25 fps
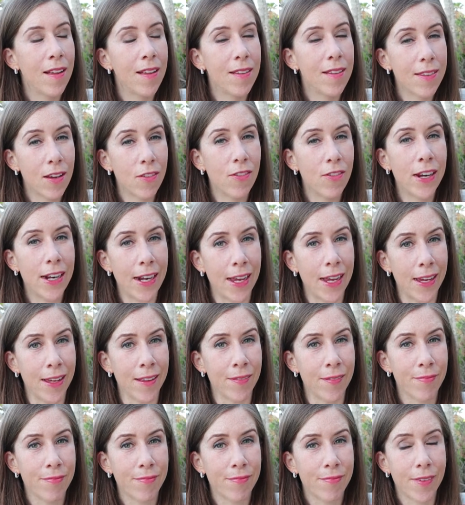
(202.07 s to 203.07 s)
So
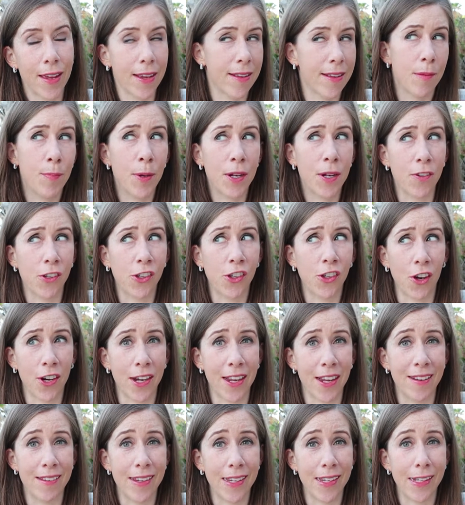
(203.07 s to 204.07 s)
really, it's a bit of a
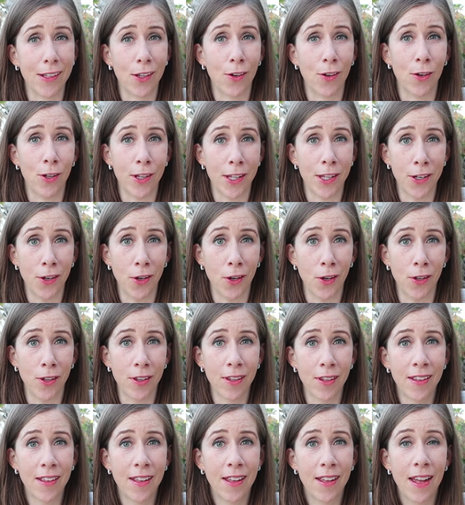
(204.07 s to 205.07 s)
shocking deal all in
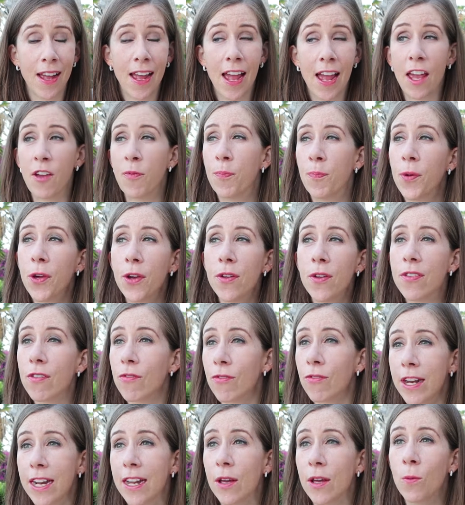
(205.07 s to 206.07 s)
all. If booze
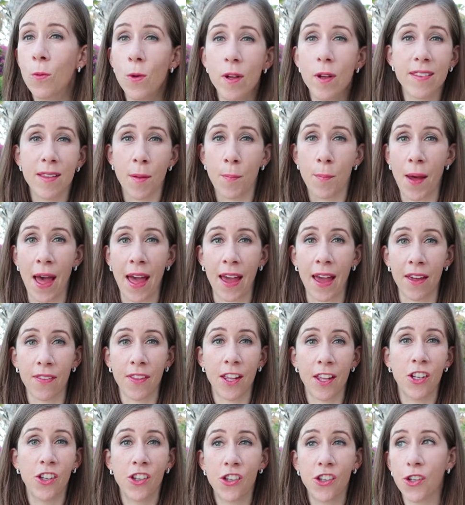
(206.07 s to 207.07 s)
really was a bank,
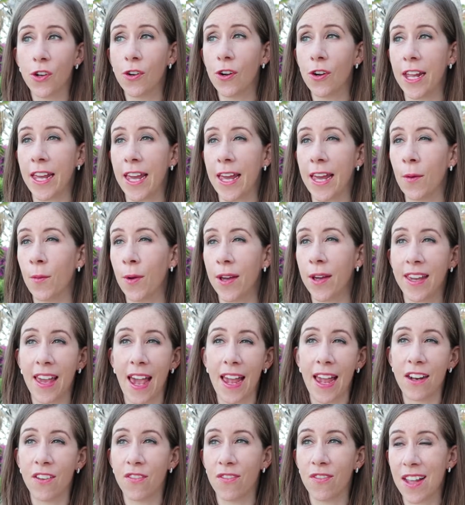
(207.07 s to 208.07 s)
then surely it would
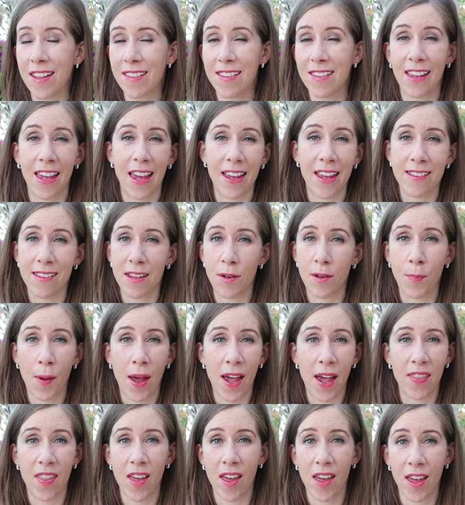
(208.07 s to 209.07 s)
get investigated
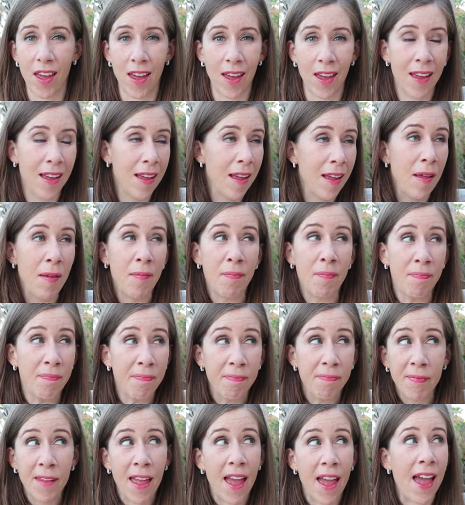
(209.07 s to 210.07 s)
by the
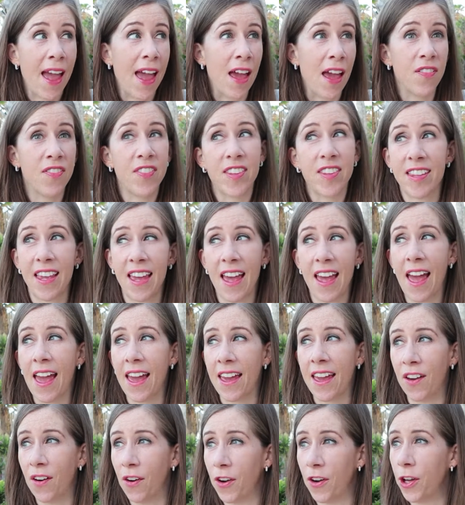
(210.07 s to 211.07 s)

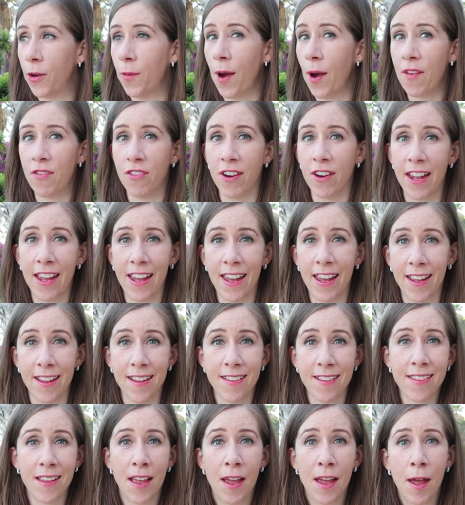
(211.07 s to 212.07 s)
FCA or whoever it
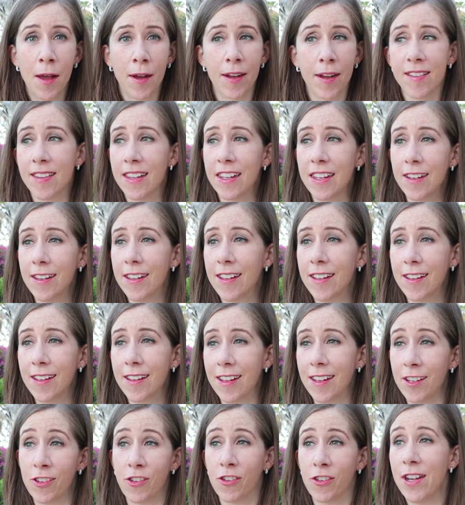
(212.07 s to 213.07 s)
is, because it
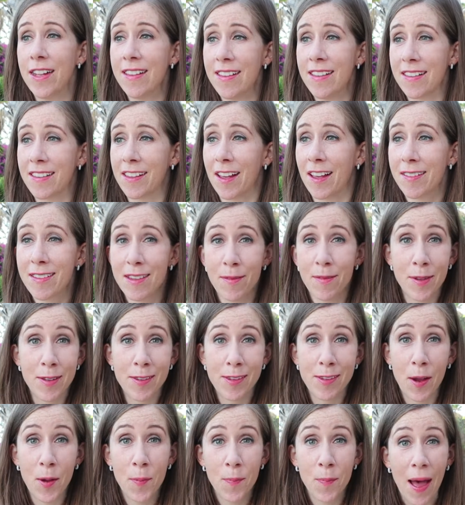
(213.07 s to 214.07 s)
treats its
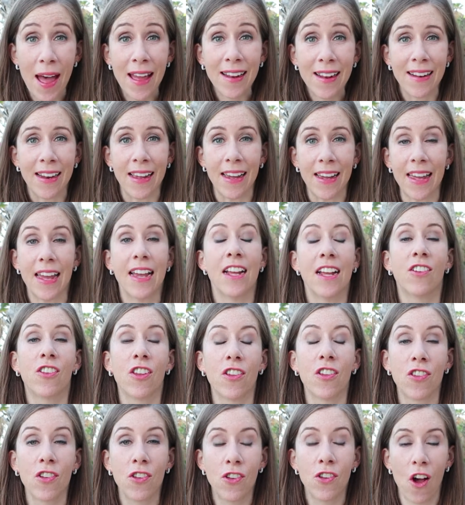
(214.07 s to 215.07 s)
customers so badly. It
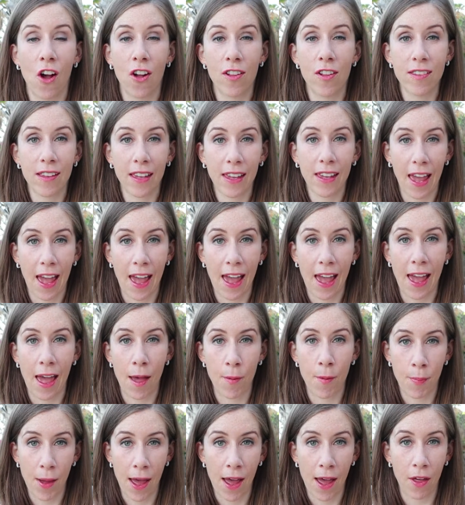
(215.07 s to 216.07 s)
does not care
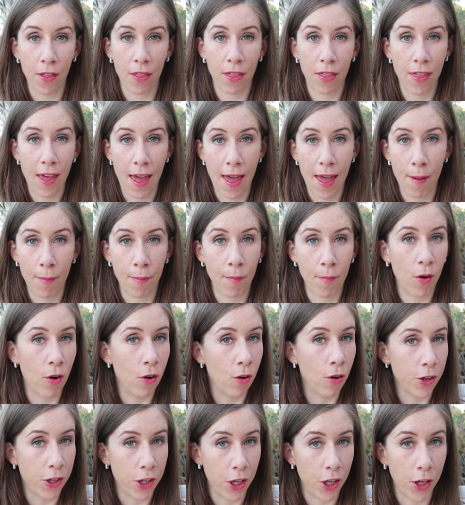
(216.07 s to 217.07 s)
about them
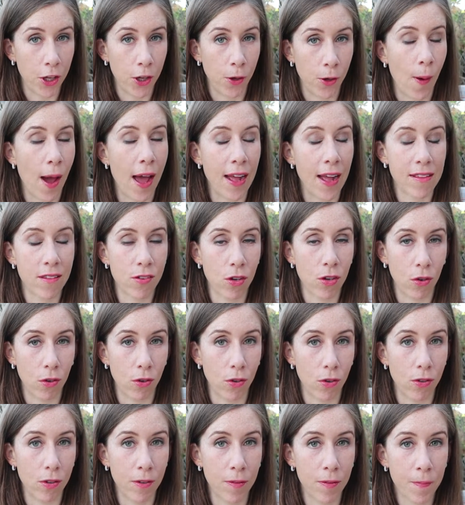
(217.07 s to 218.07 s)
or you at
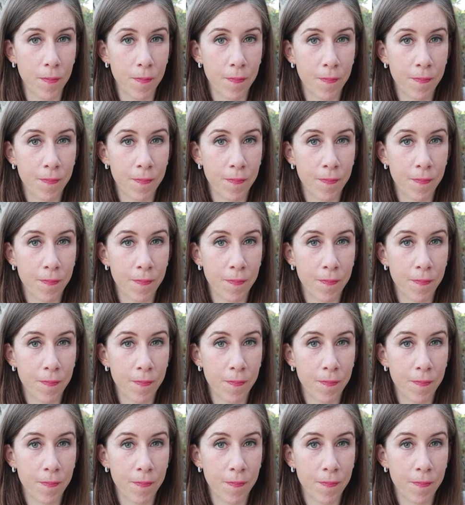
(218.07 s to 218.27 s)
all.